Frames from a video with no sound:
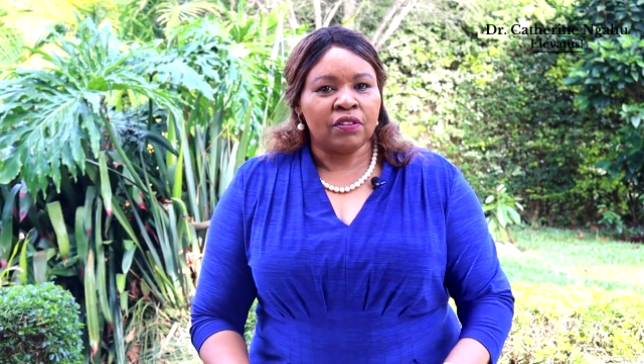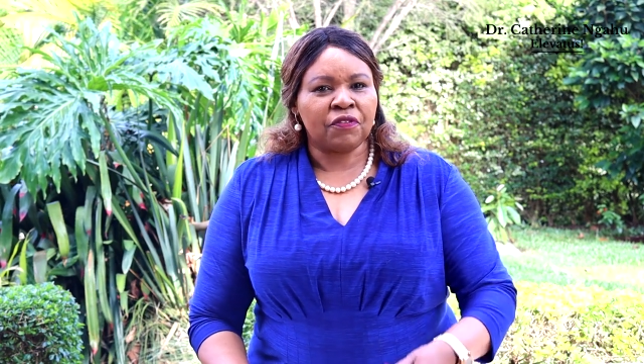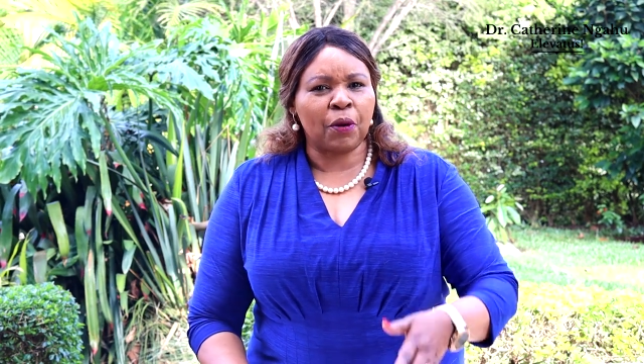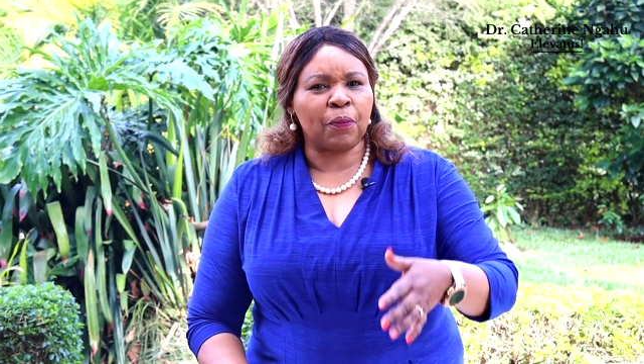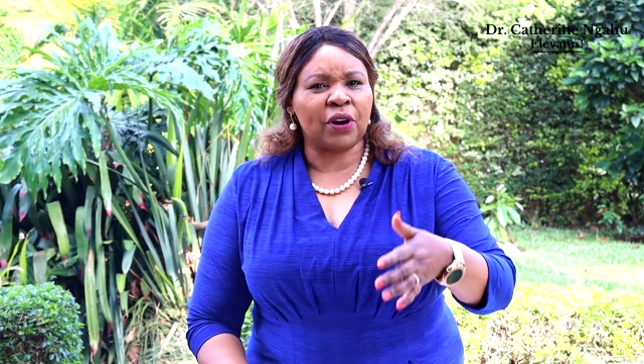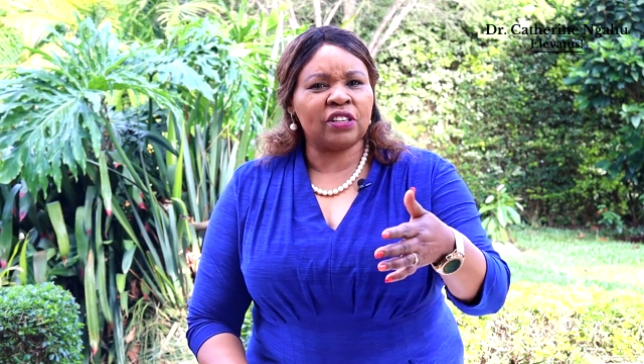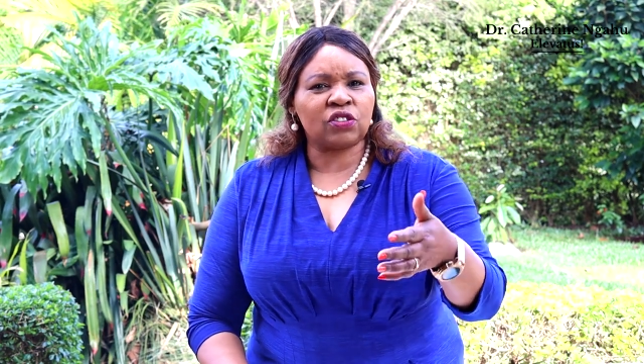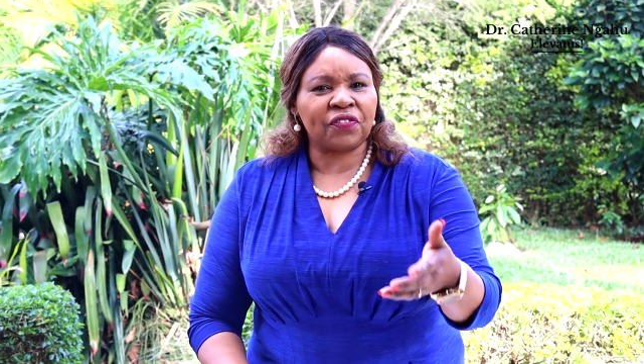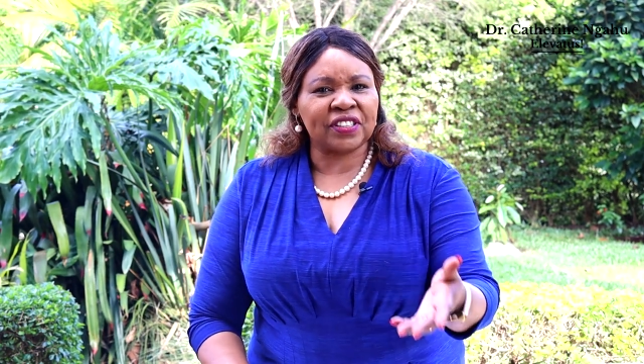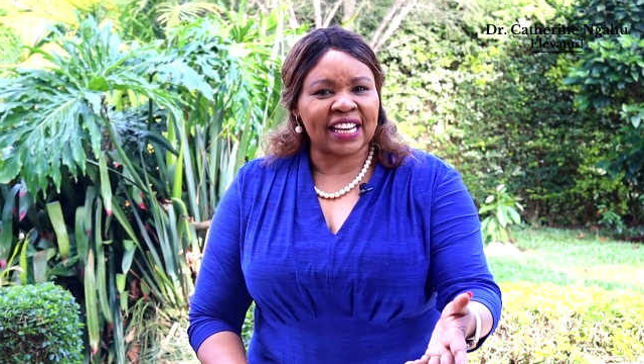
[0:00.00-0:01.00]
from
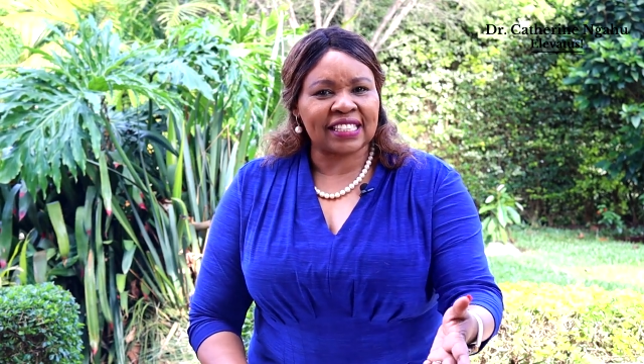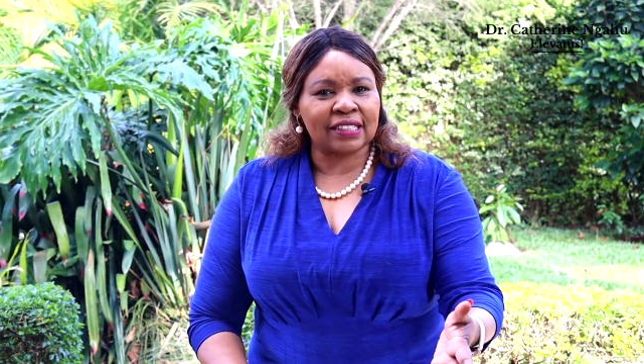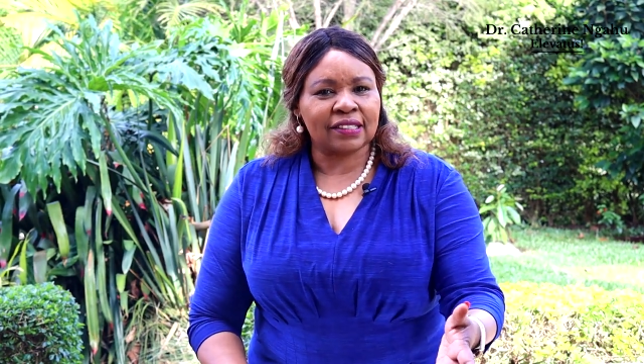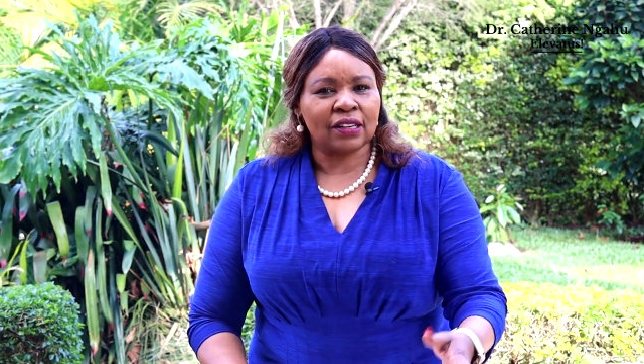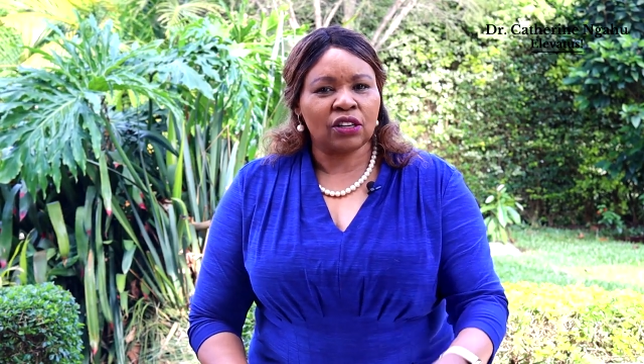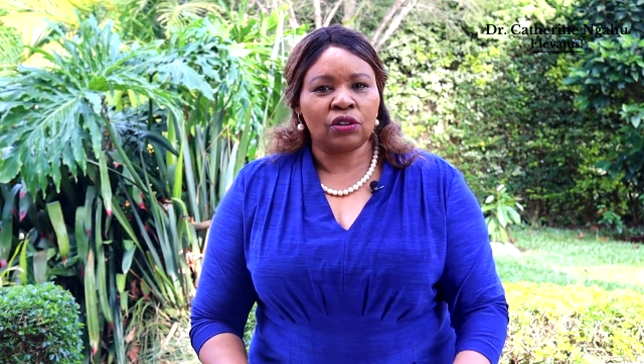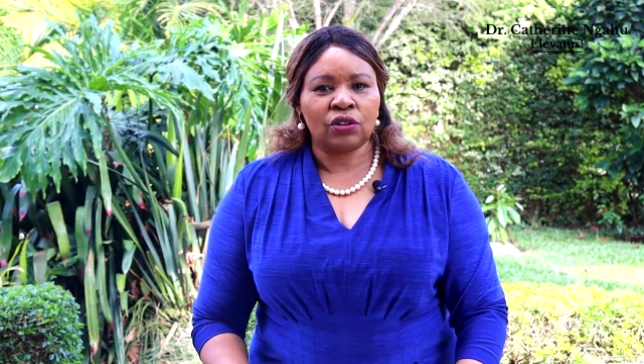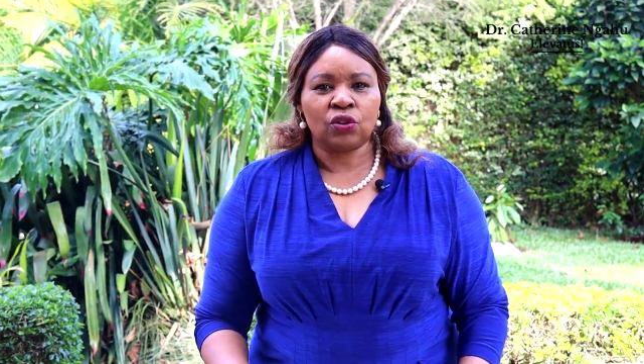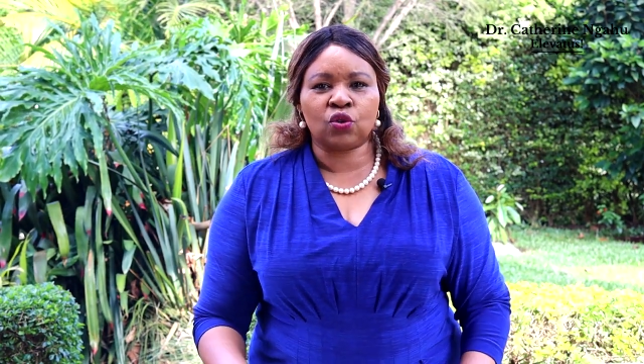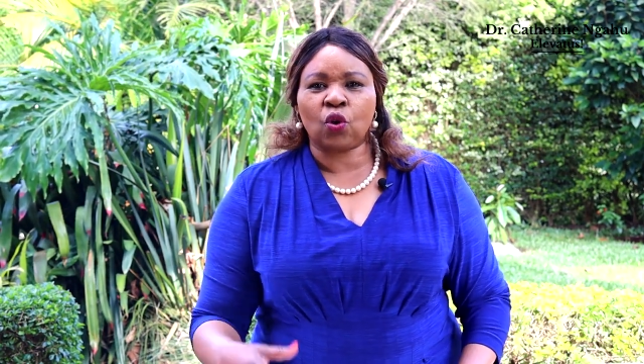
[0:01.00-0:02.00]
police officers
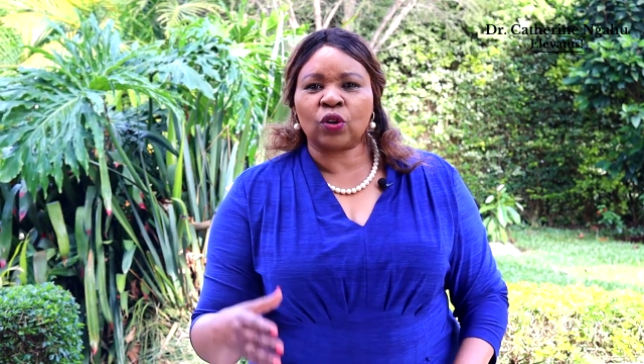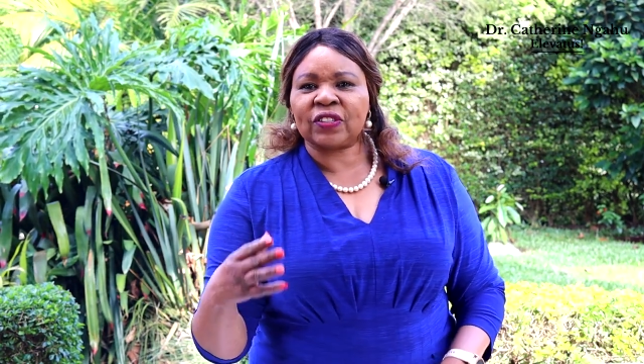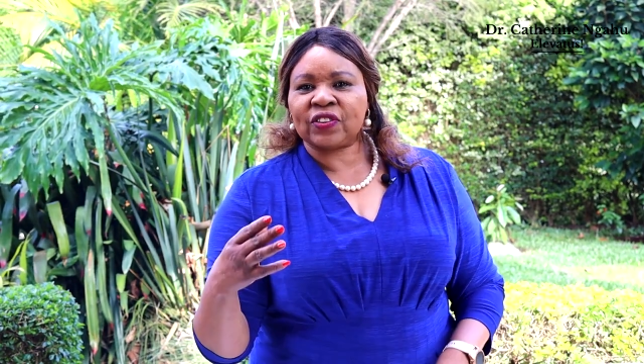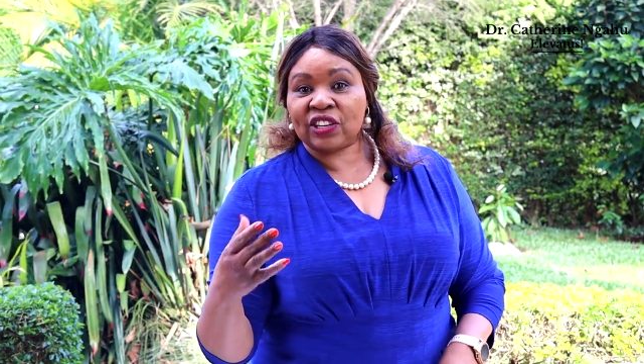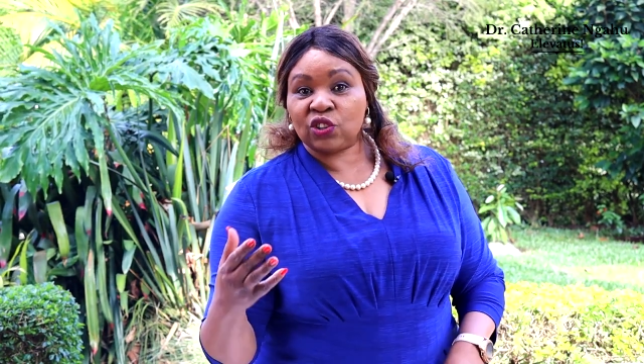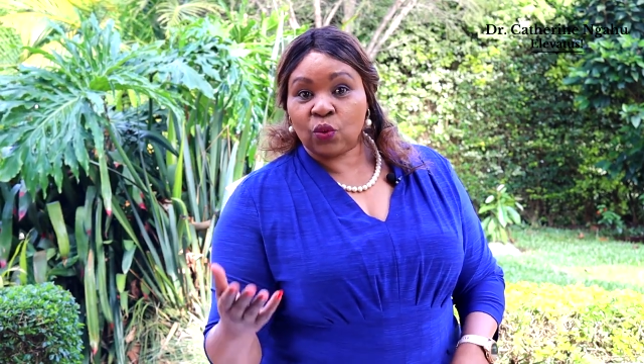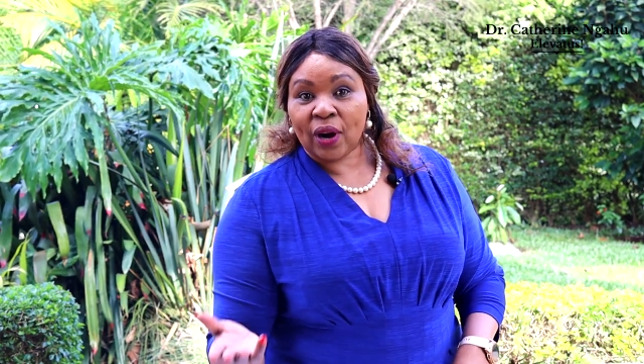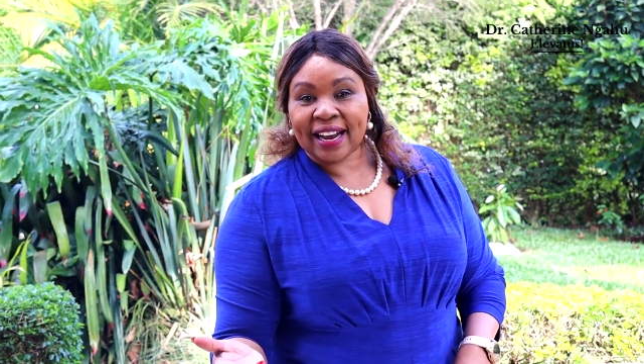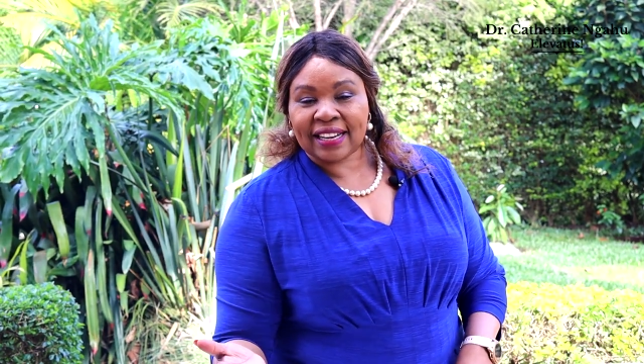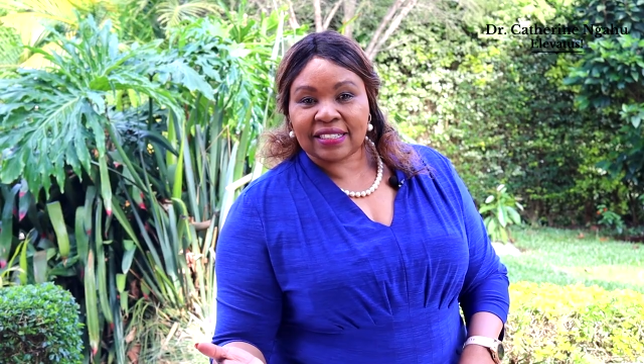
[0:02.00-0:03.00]
to construction
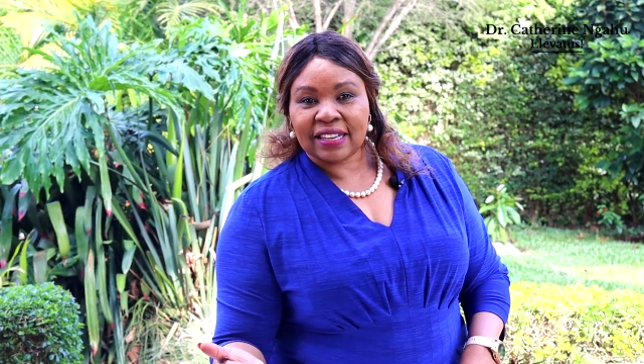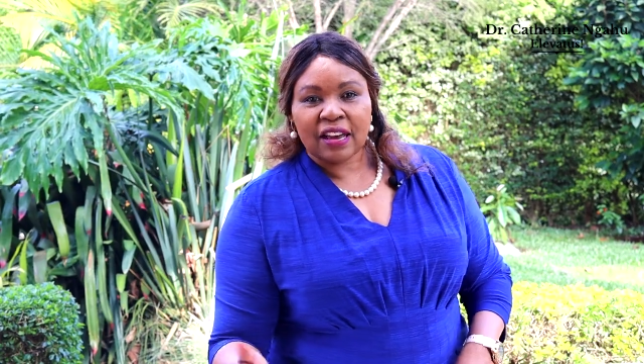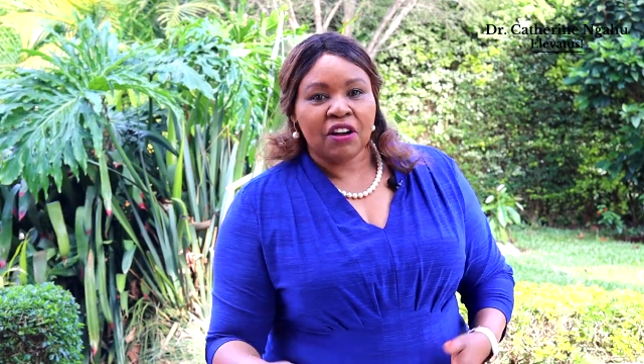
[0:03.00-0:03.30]
workers,